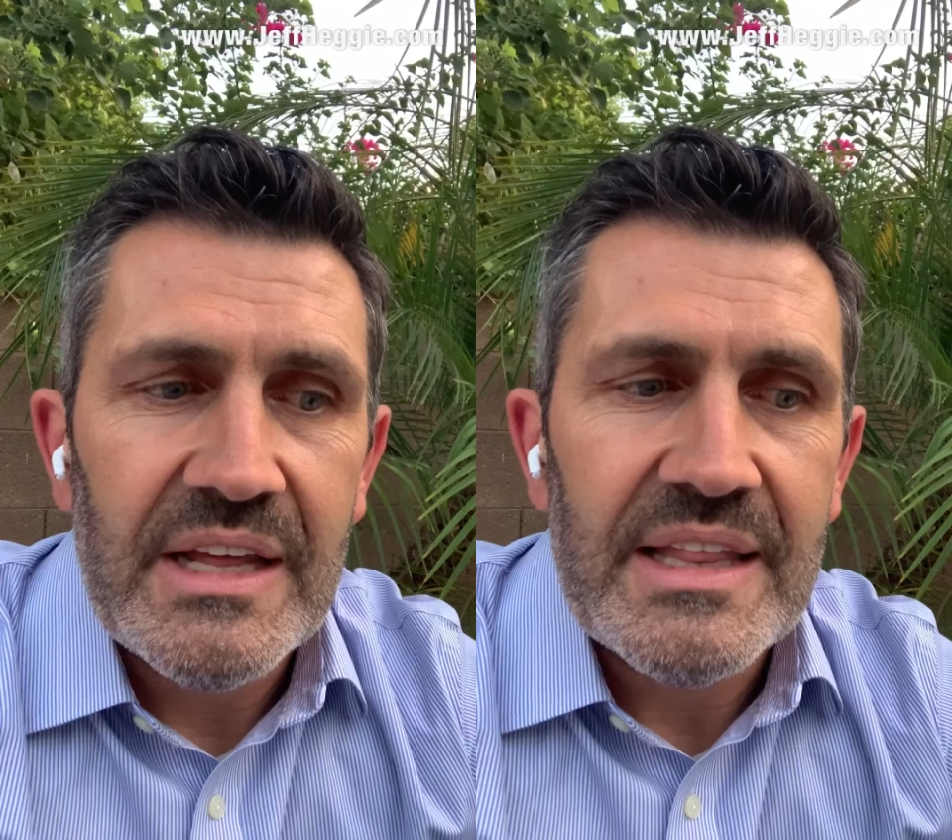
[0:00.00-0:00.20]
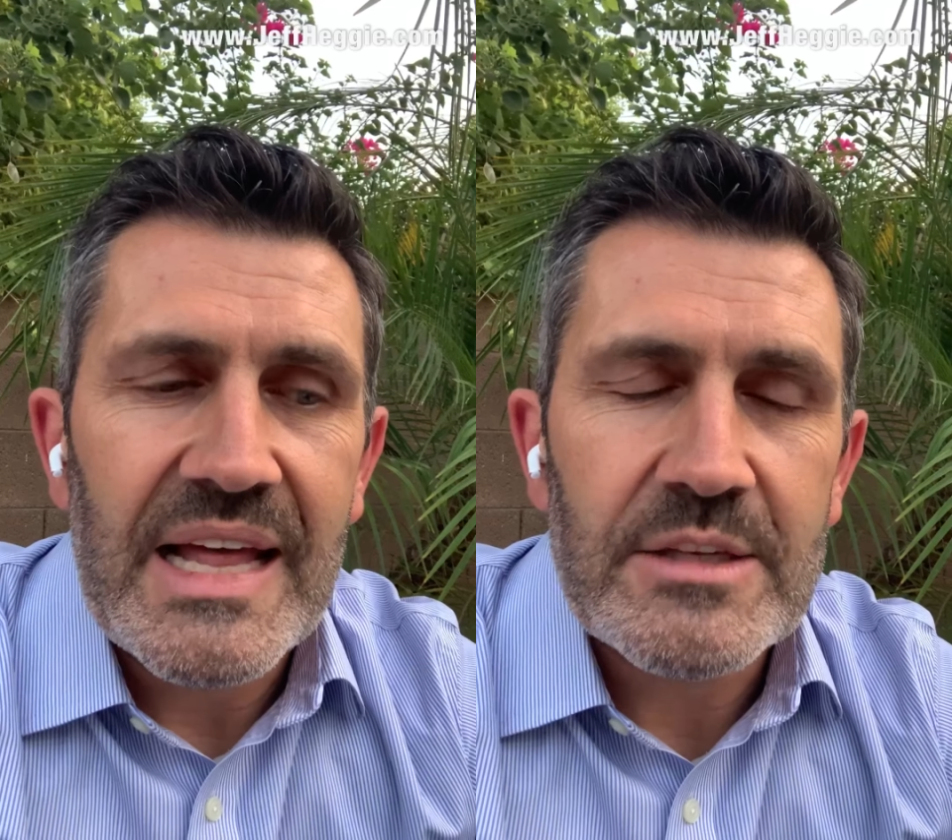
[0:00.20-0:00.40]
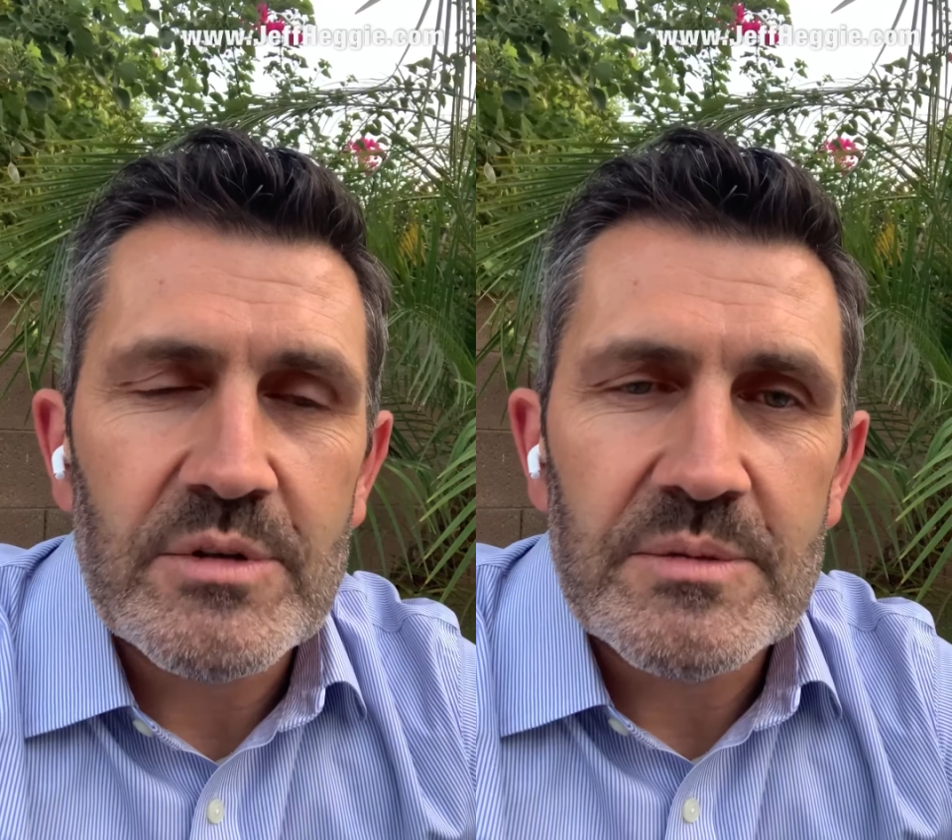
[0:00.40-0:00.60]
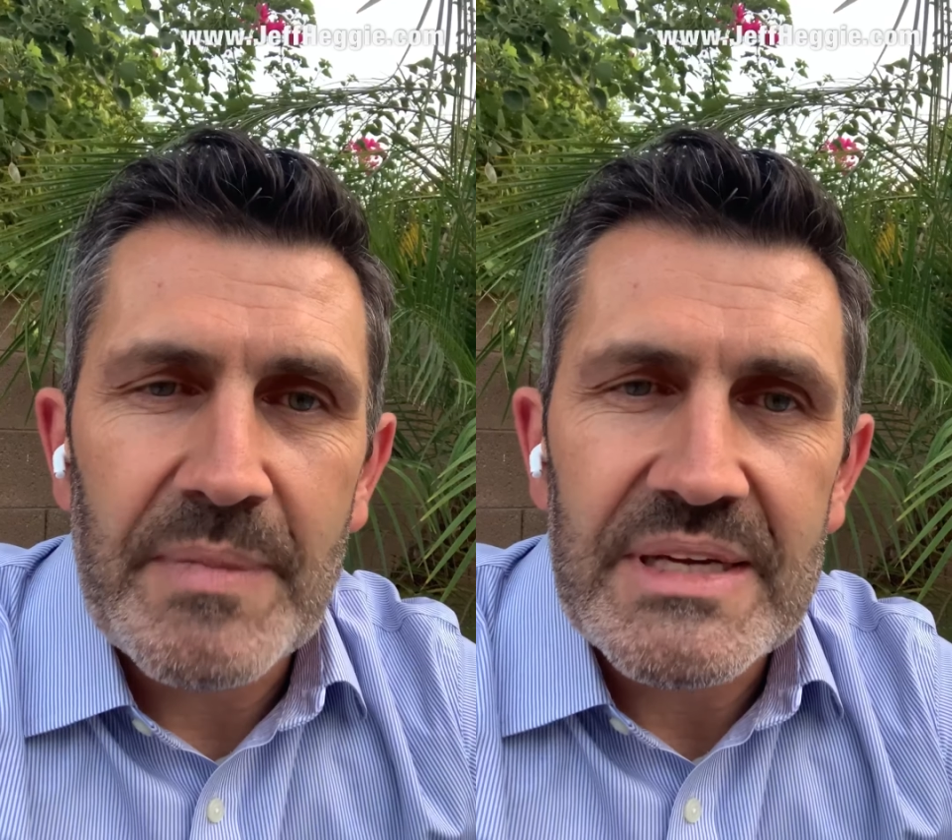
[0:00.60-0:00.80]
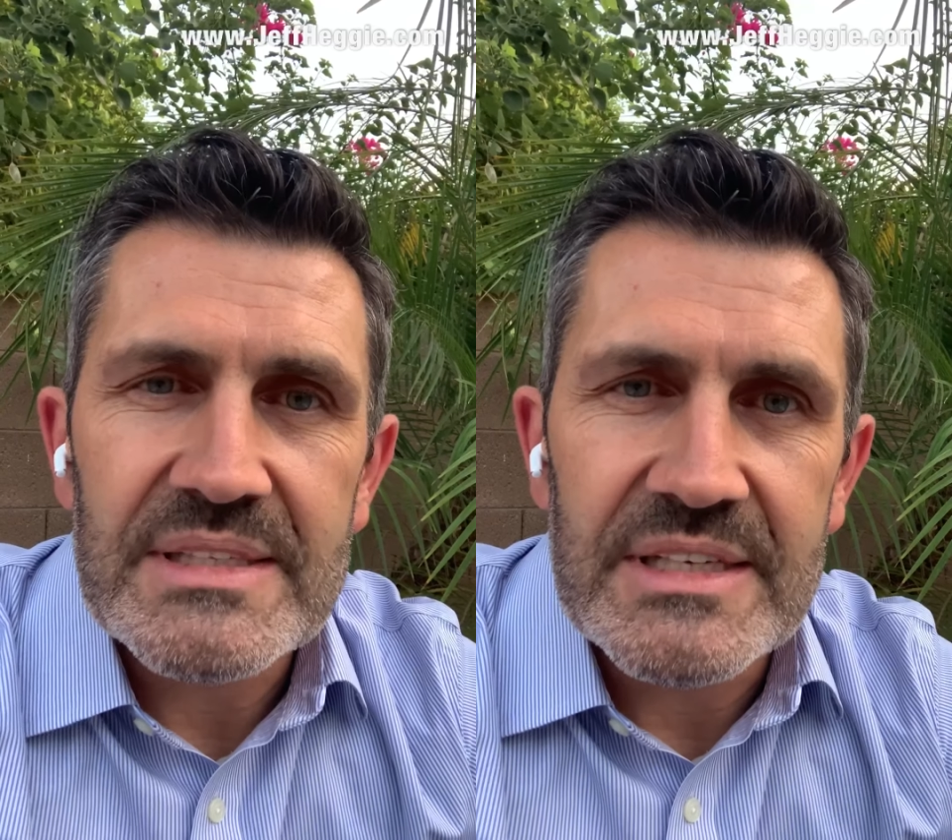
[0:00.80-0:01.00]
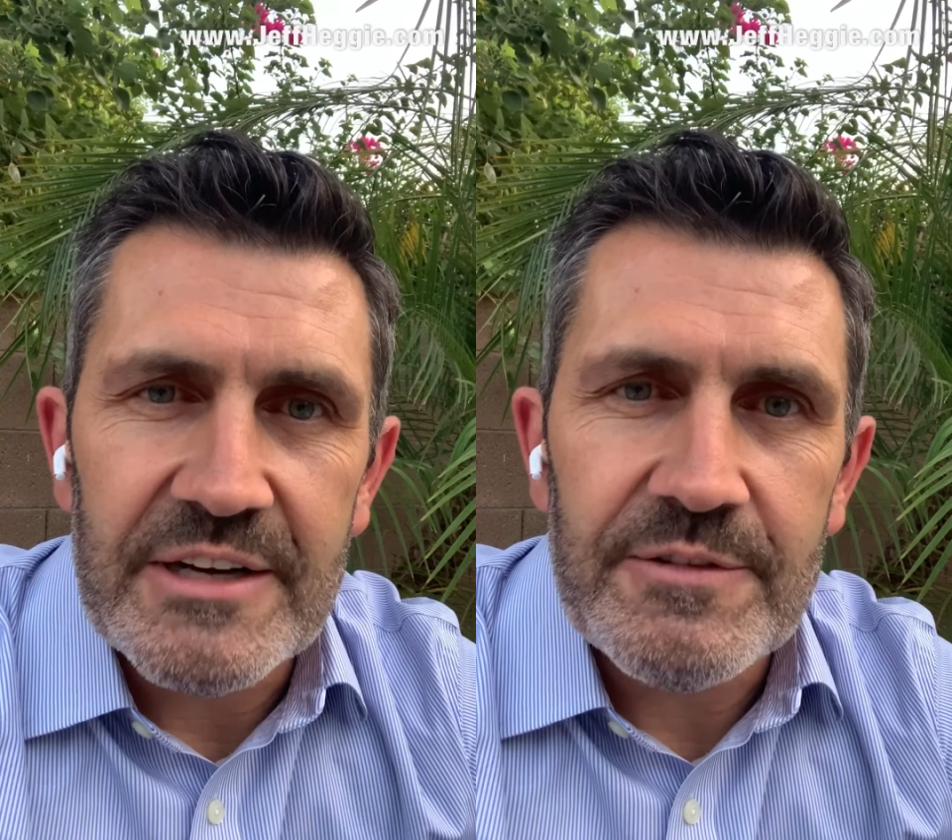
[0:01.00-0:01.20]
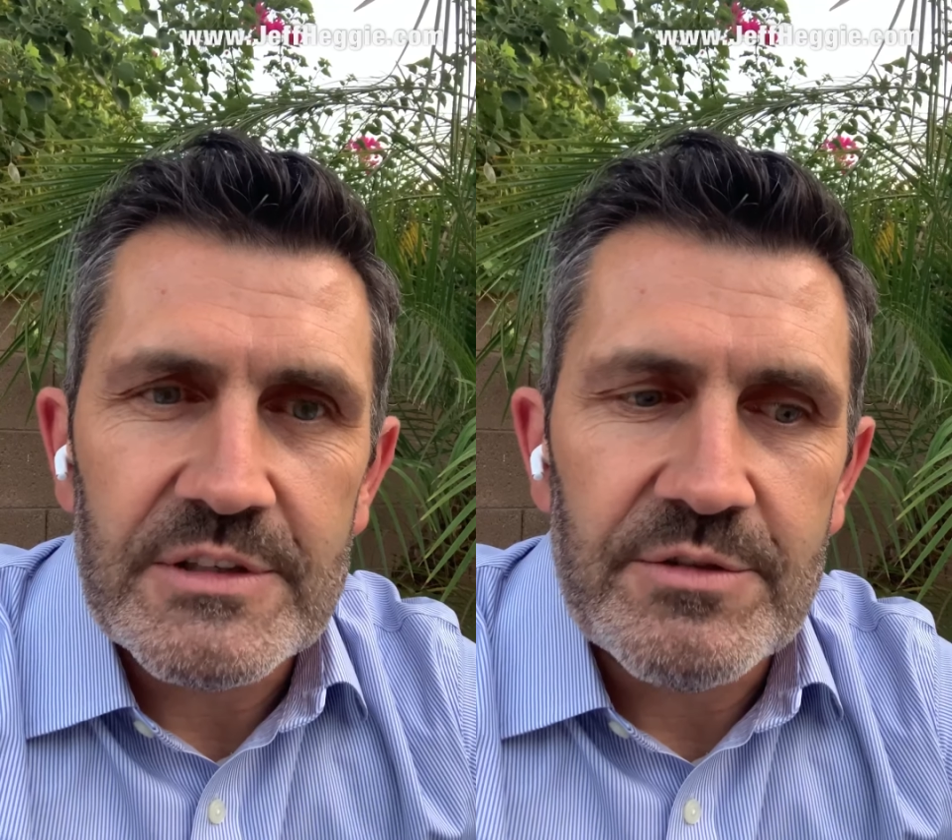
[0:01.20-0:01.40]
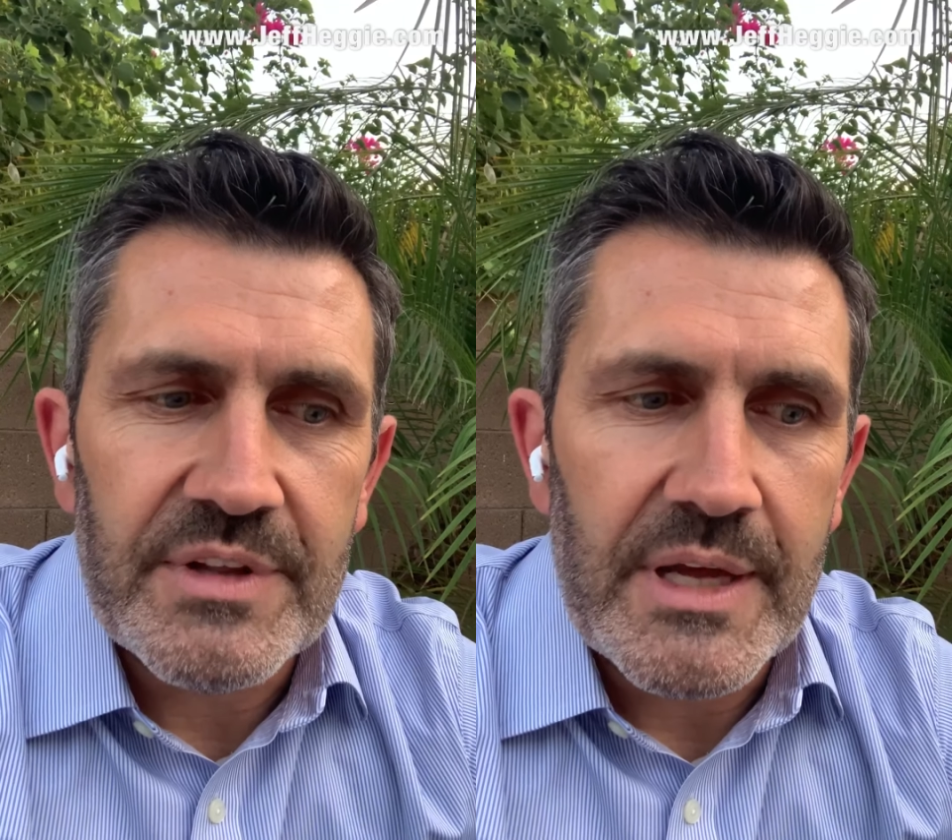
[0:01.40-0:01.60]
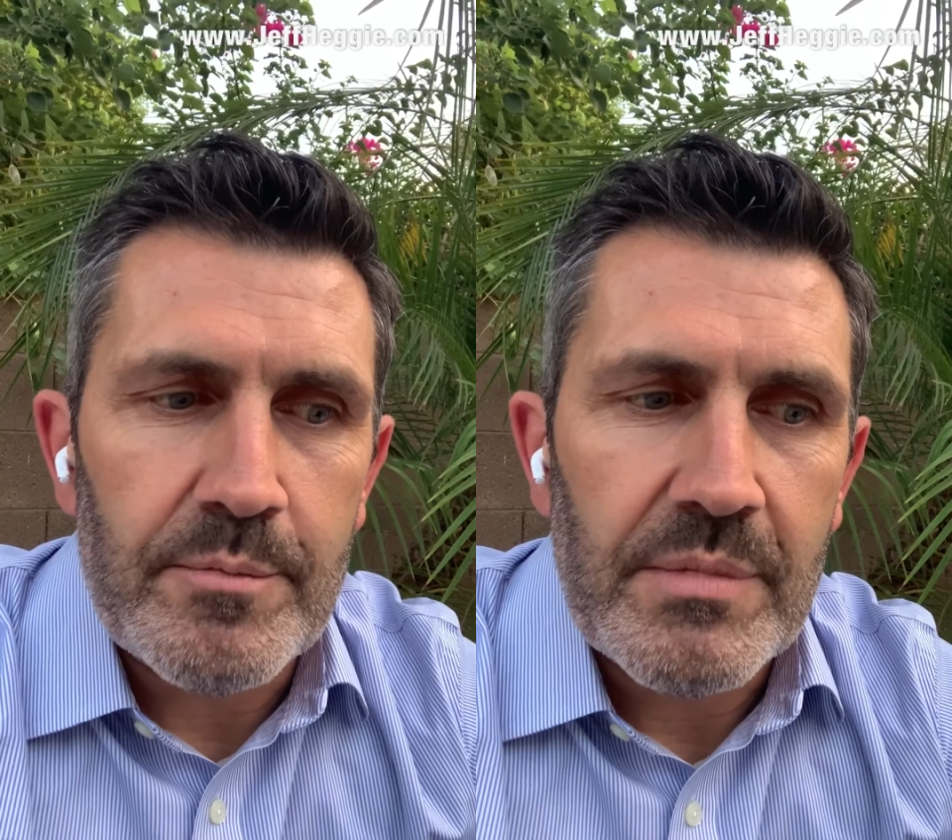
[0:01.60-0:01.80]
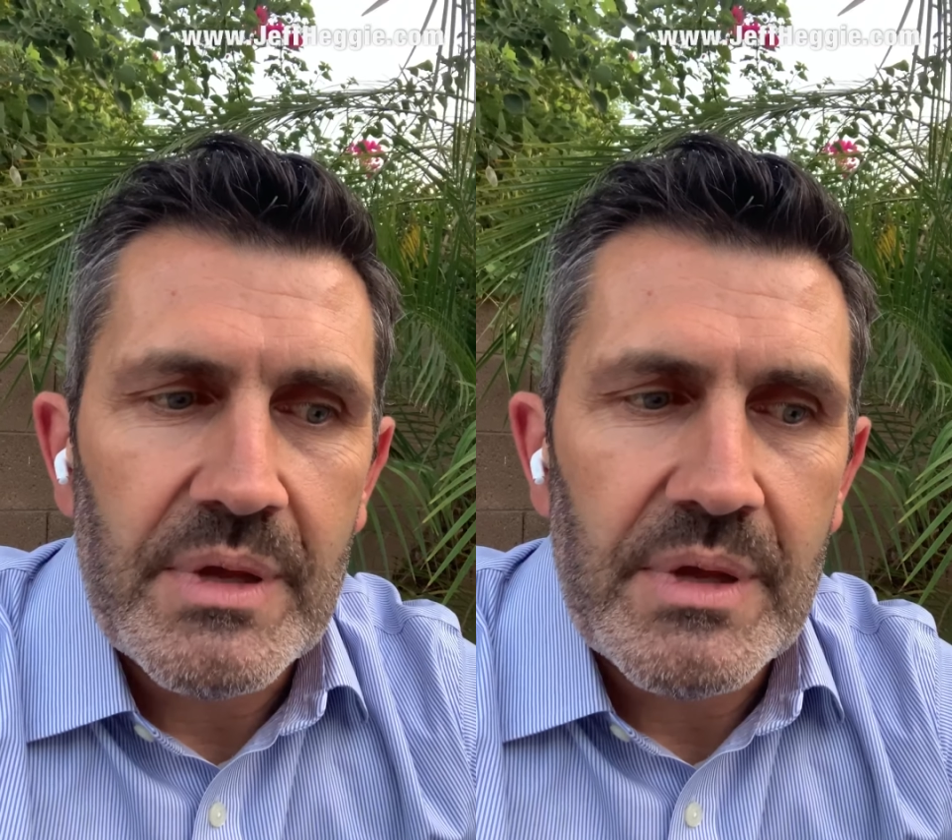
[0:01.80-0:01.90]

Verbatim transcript: that's what makes the difference for them.